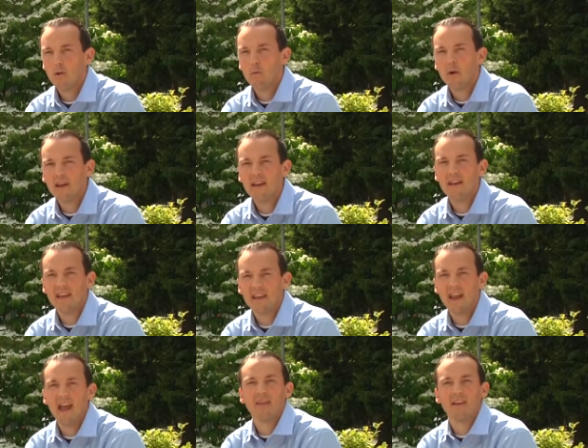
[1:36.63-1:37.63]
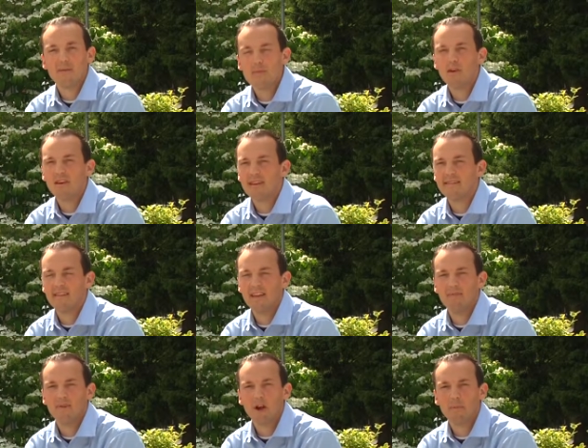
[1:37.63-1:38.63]
We need, and the community needs to
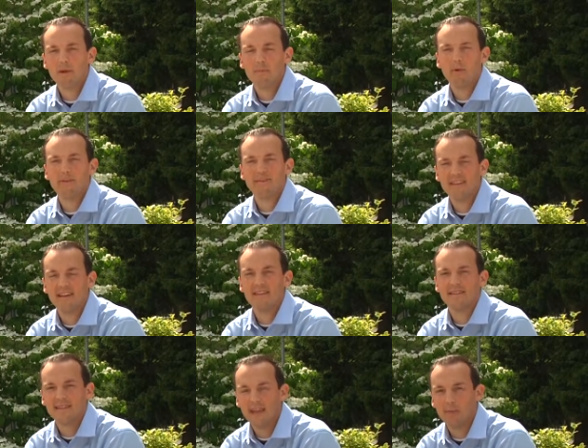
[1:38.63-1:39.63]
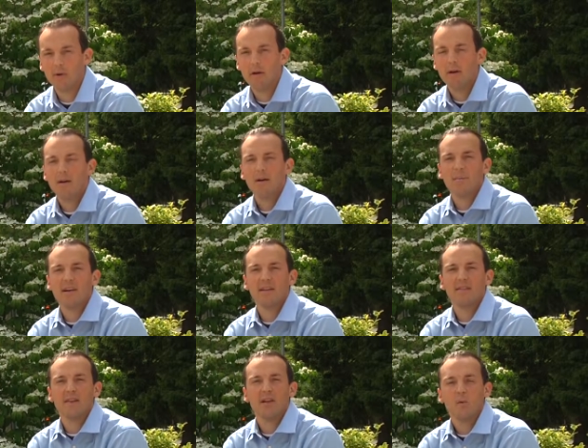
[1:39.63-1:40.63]
give young people a seat at the table
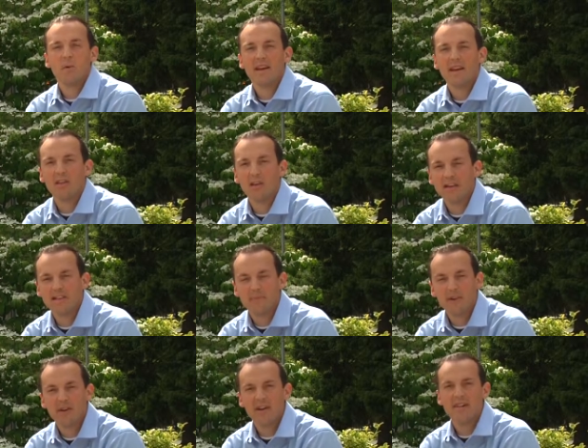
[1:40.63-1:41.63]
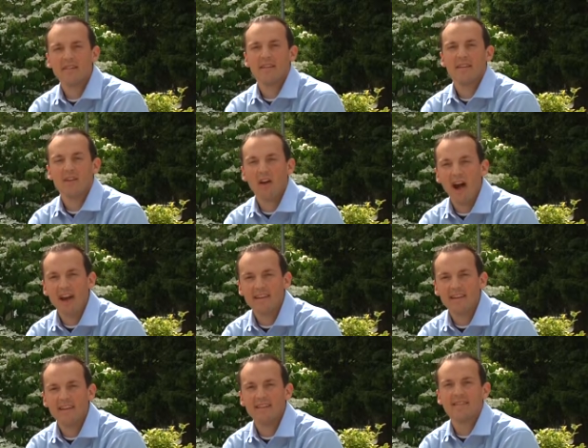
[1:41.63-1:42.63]
because we need their experience, their
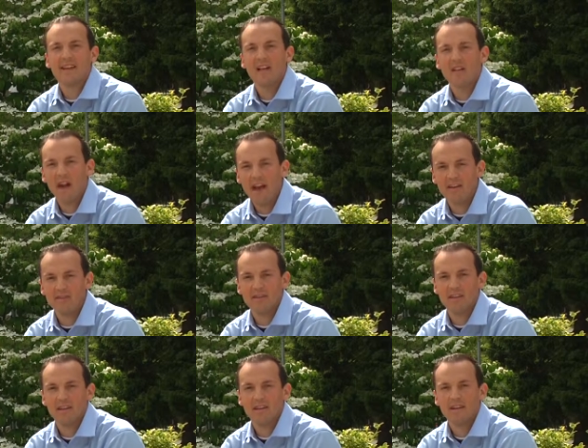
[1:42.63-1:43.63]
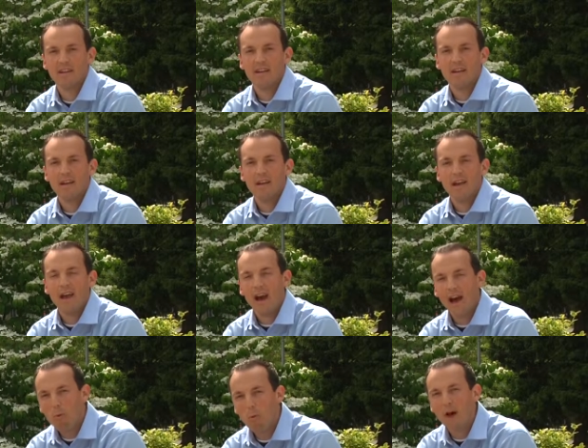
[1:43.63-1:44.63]
ideas, and their energy.
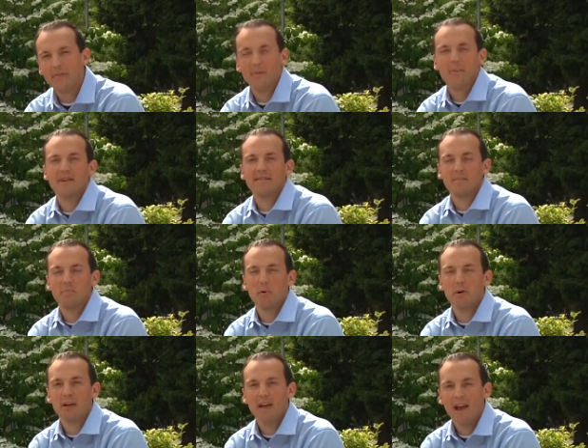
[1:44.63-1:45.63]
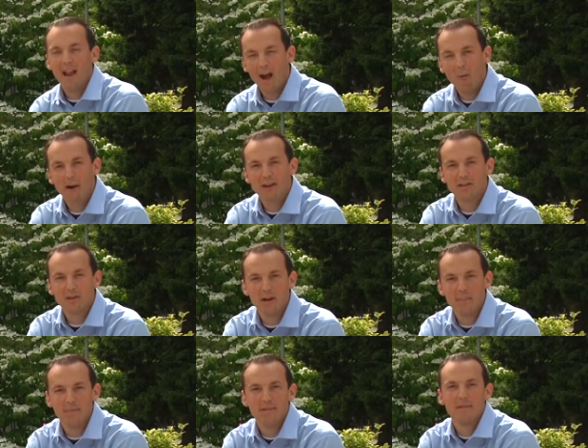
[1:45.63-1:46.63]
I want the bus support, and I want a
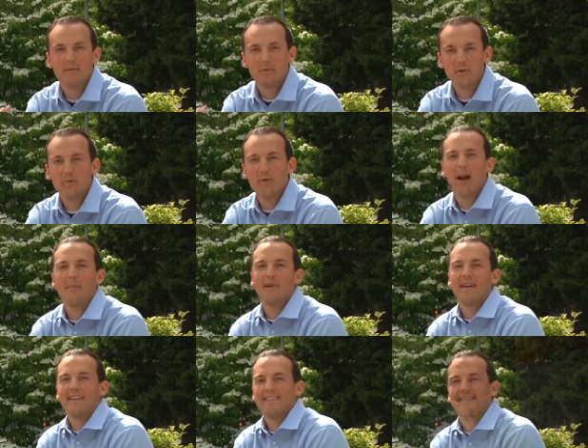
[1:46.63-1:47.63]
trip pre-primary.